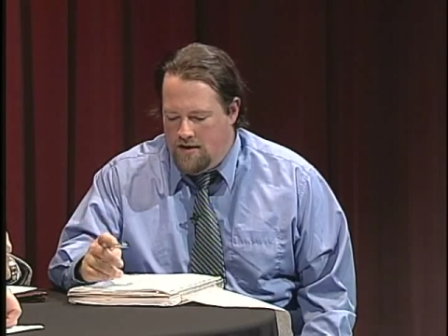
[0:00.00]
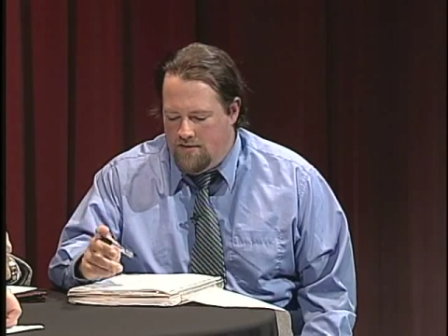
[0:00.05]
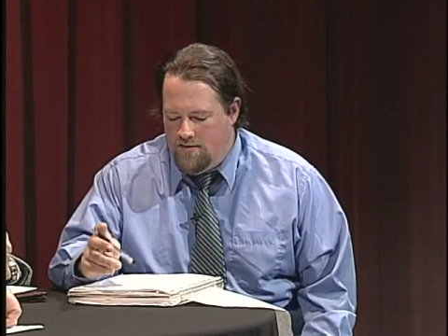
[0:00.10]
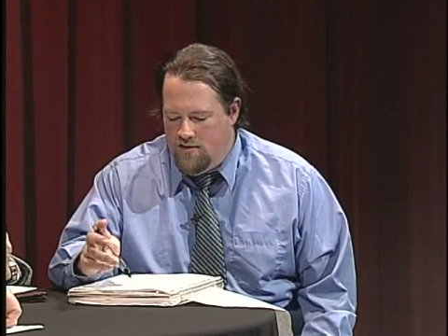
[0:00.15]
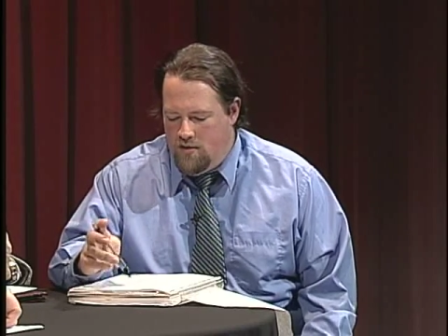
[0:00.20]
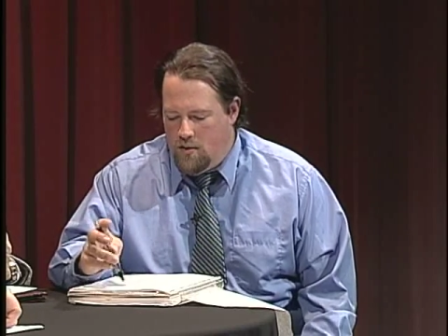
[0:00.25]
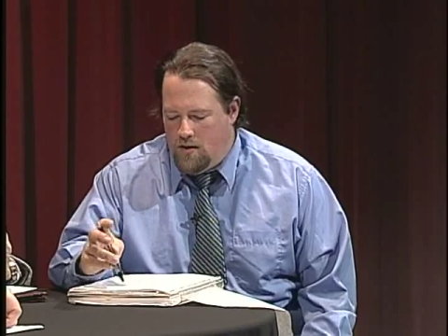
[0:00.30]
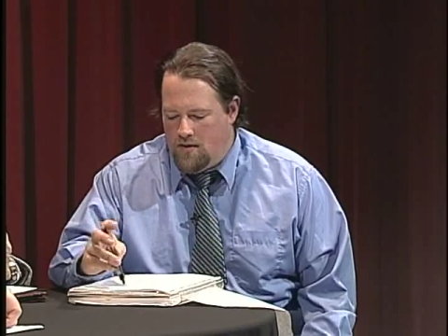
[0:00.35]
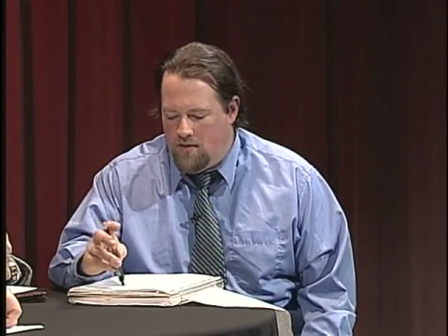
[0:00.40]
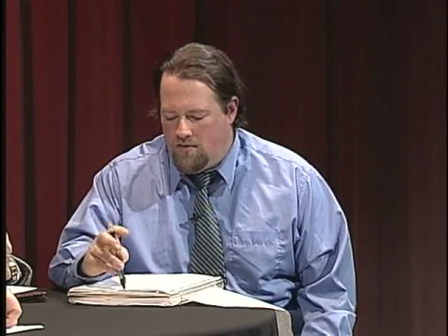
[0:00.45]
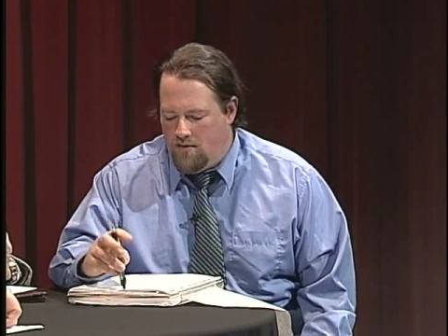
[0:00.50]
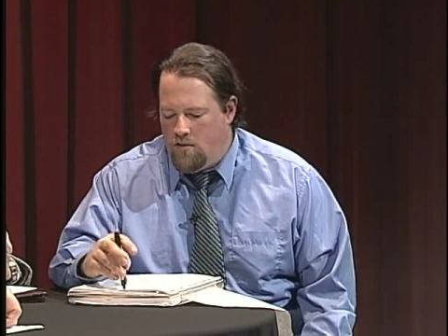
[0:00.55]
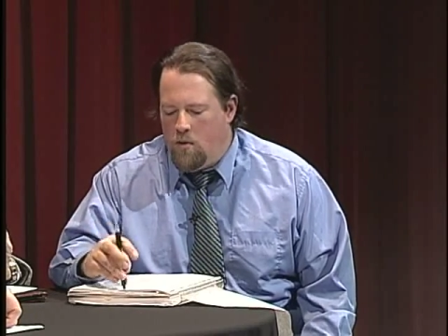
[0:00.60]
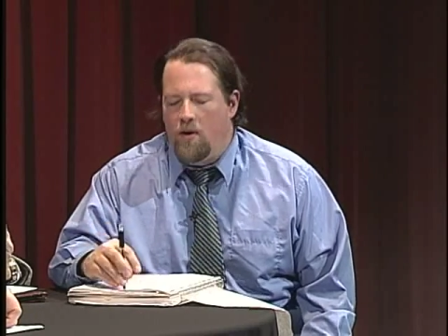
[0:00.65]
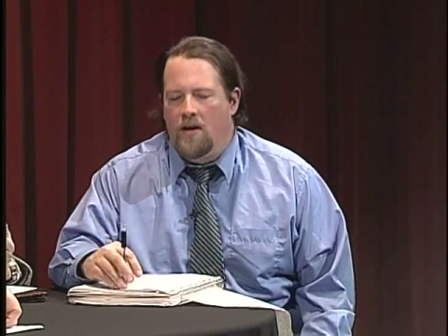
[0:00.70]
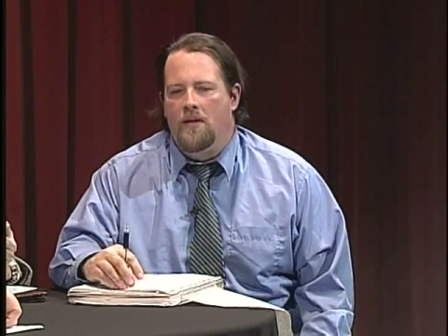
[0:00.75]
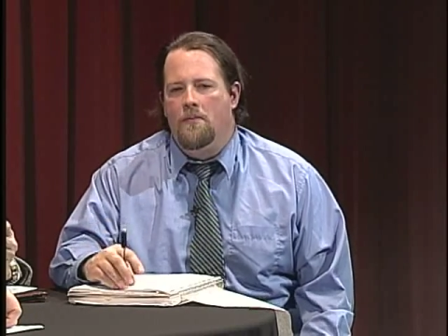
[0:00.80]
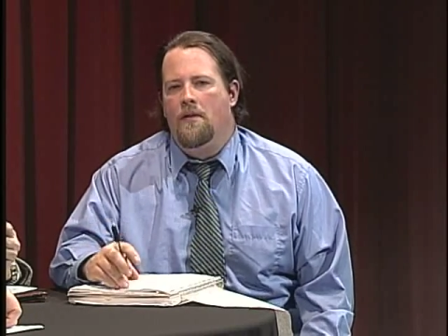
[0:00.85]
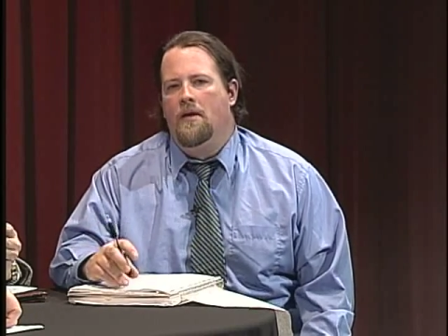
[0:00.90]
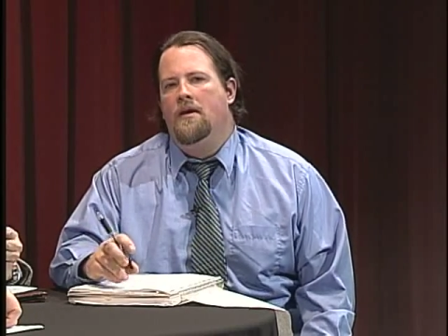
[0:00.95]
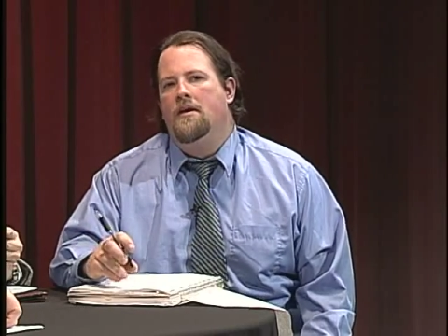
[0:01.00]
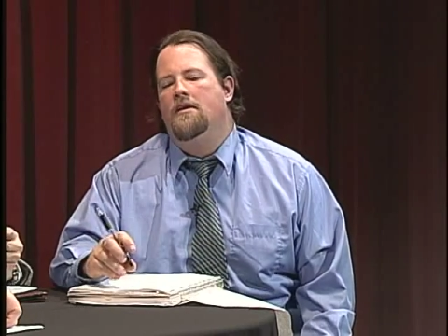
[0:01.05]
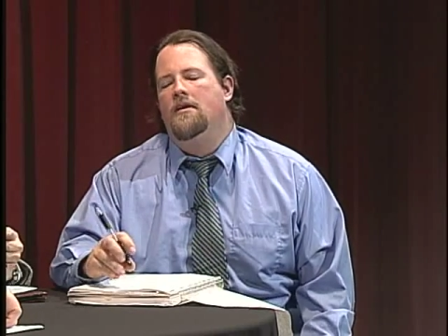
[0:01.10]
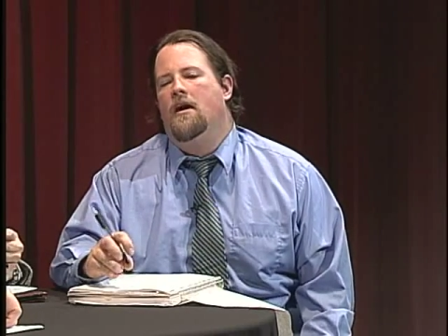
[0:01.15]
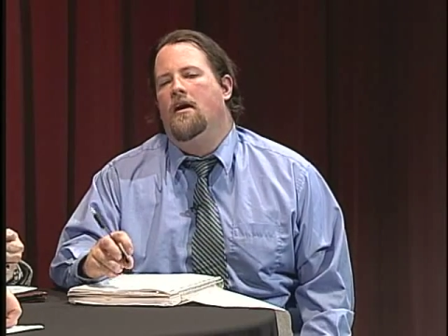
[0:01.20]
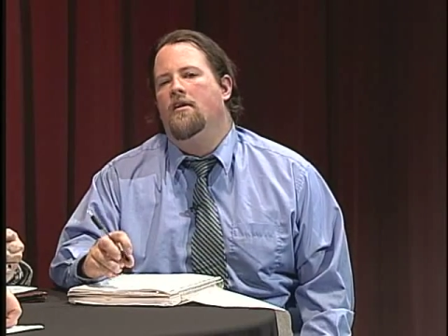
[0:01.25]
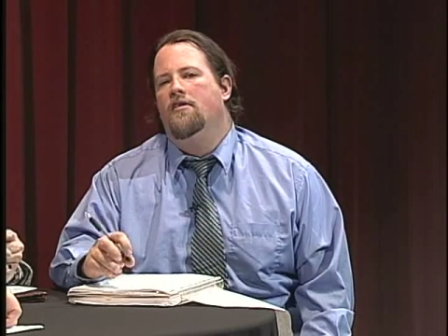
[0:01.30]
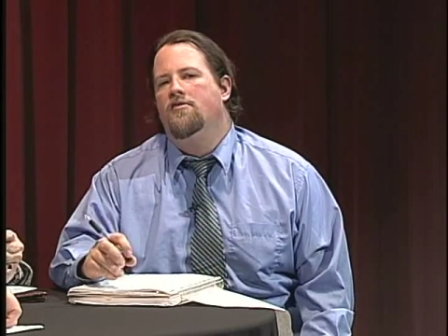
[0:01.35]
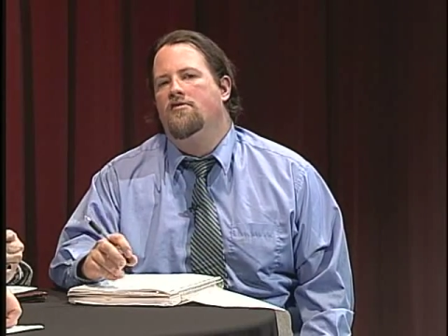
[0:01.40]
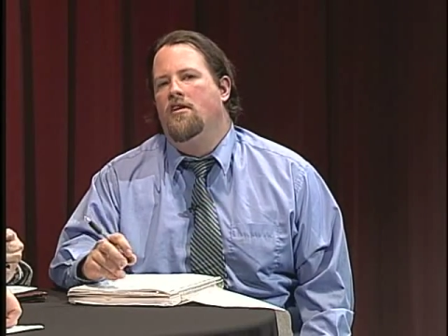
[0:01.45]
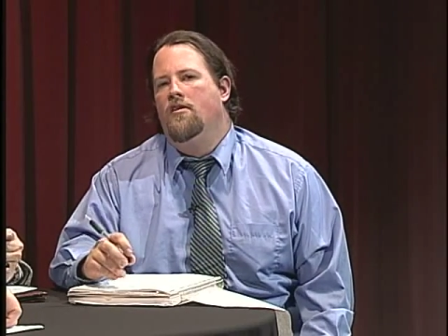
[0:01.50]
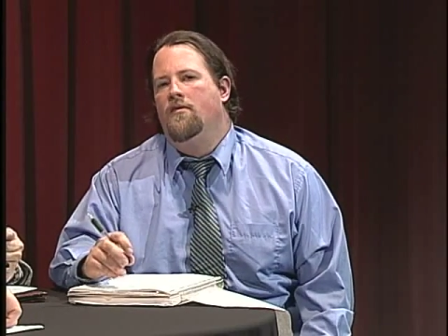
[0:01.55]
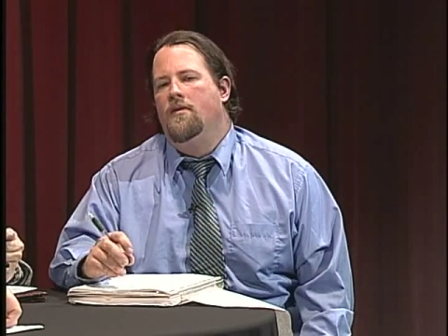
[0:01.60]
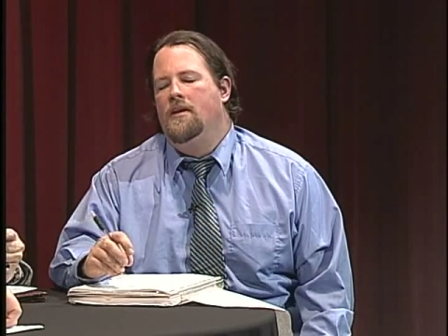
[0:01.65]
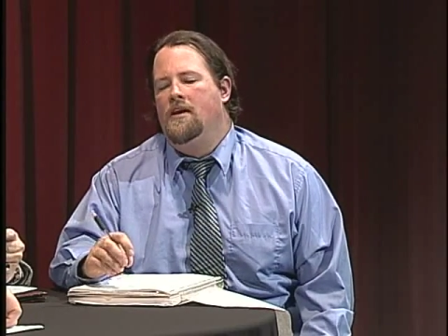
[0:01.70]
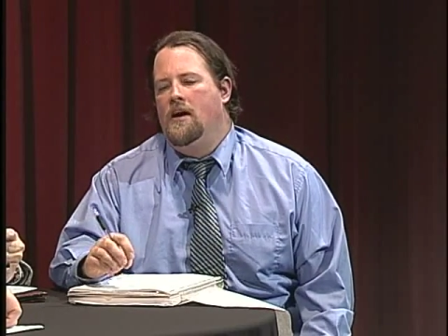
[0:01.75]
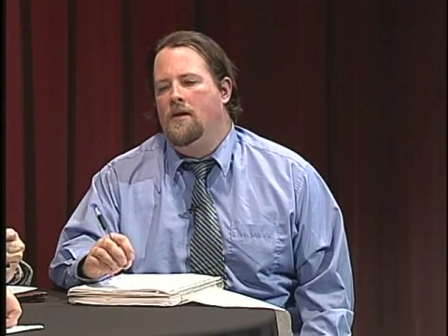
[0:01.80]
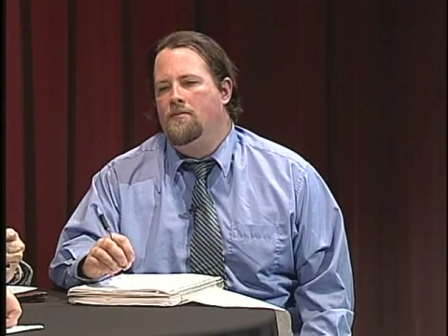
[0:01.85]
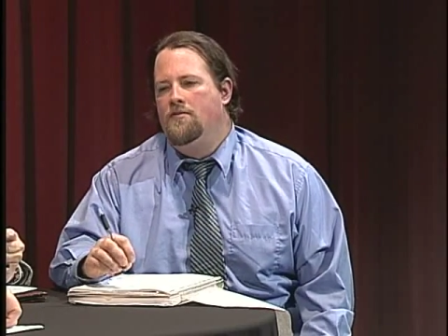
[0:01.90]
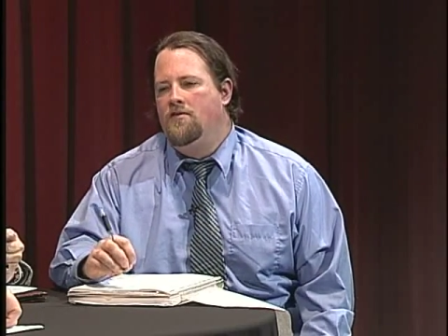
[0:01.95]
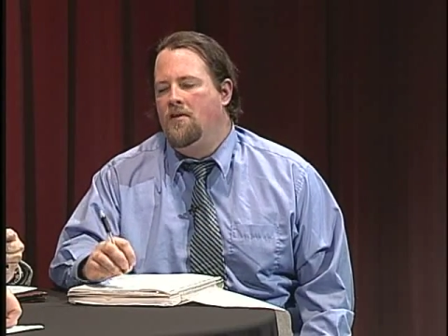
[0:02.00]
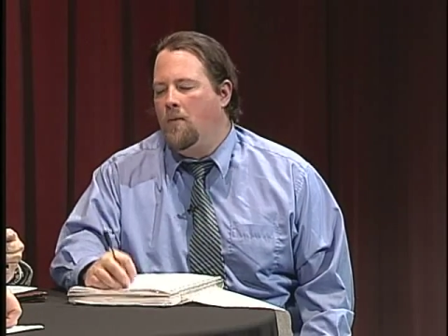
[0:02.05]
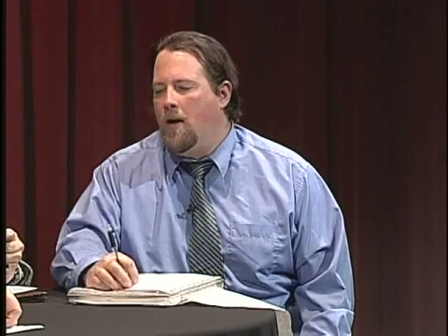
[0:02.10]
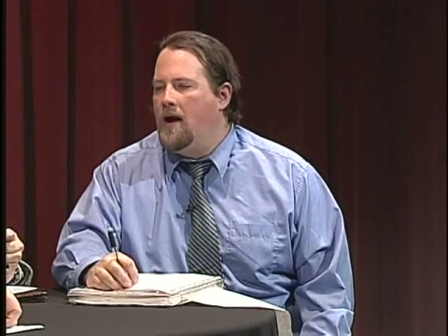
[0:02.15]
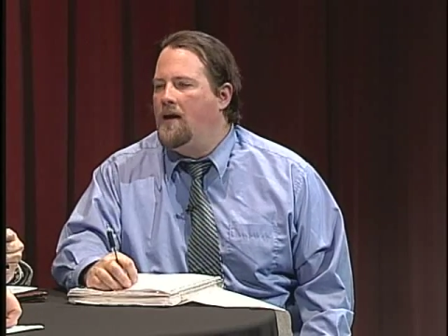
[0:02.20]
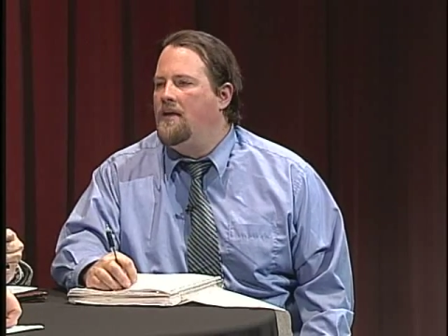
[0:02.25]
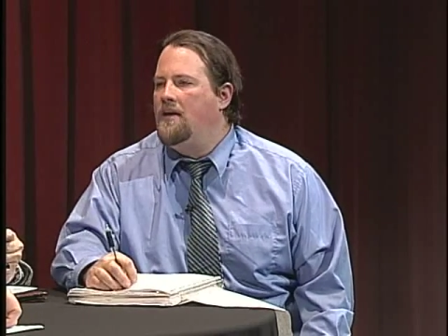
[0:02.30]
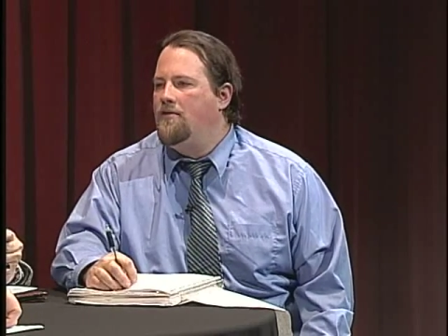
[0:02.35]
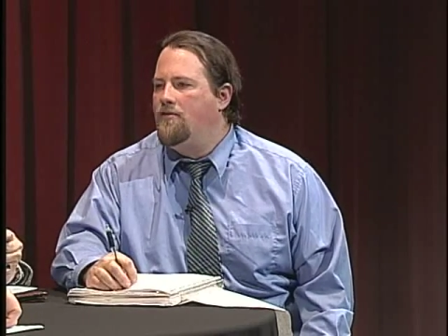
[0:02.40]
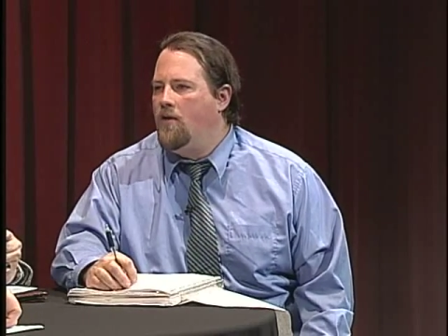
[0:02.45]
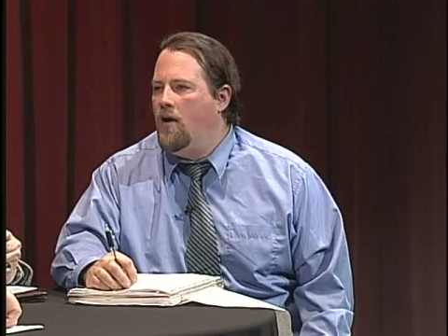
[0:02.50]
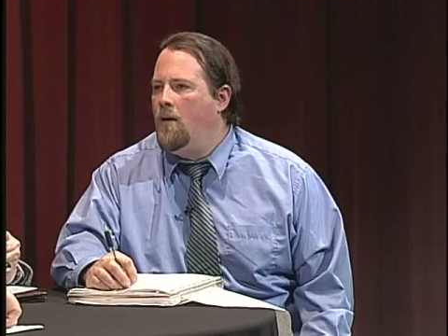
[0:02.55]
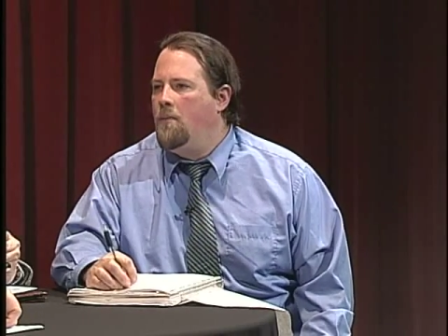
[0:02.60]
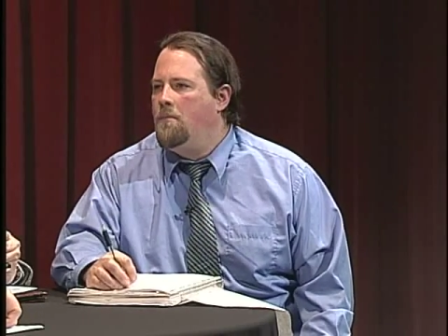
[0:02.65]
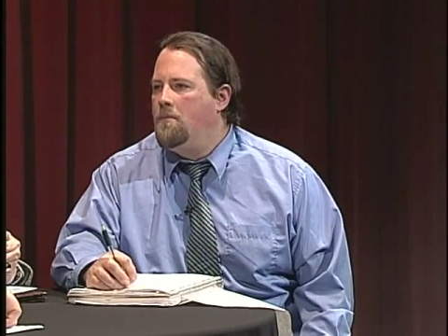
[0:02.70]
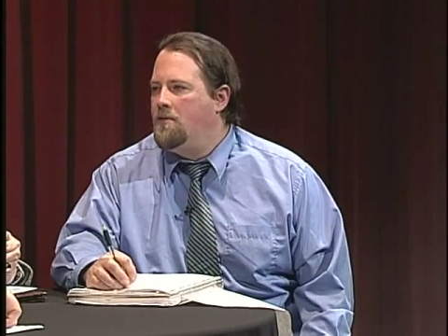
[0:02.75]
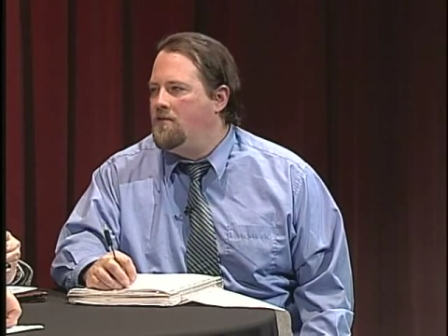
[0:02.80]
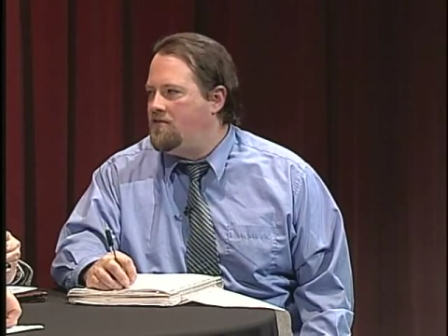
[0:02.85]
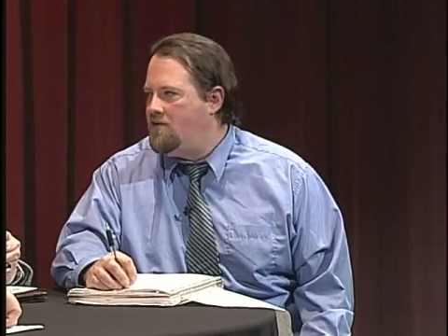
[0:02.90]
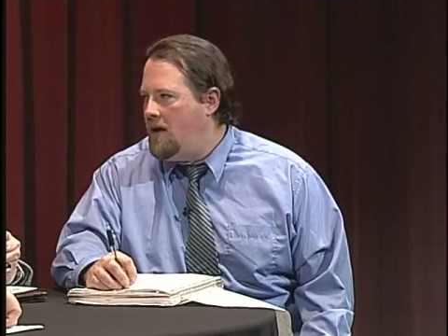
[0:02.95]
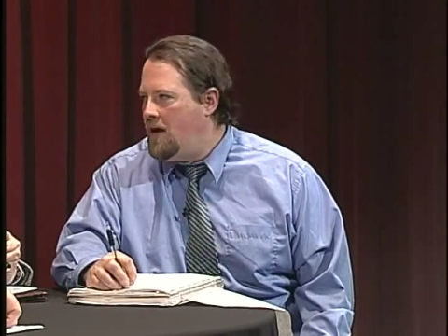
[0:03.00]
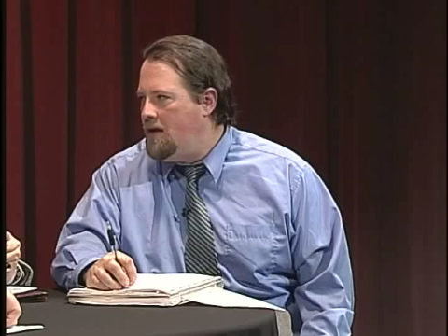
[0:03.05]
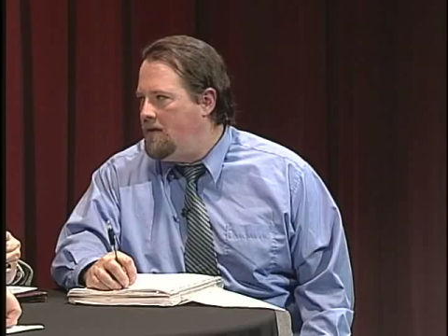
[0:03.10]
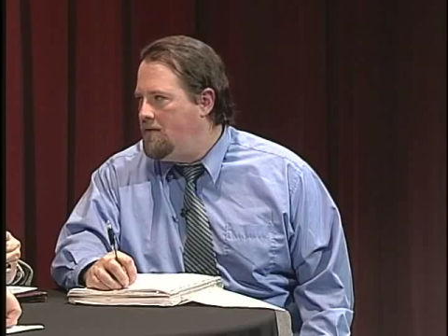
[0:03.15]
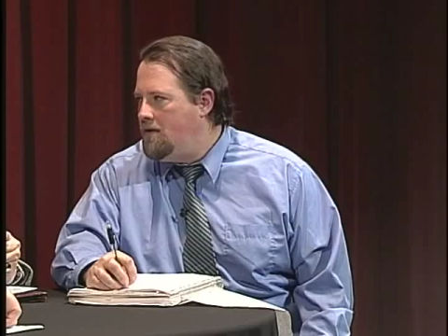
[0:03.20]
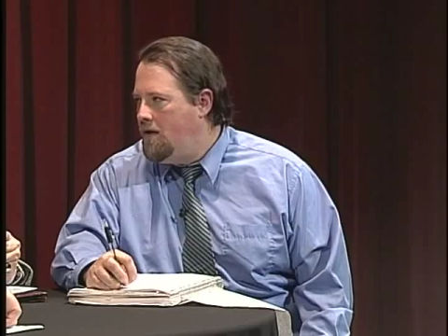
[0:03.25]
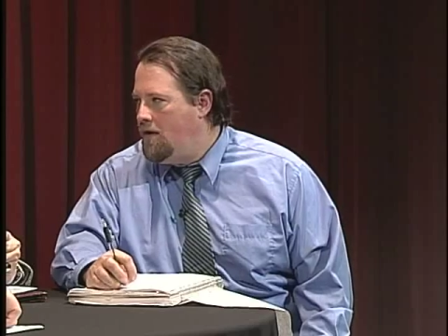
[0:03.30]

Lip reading: $220 million of it comes directly from the state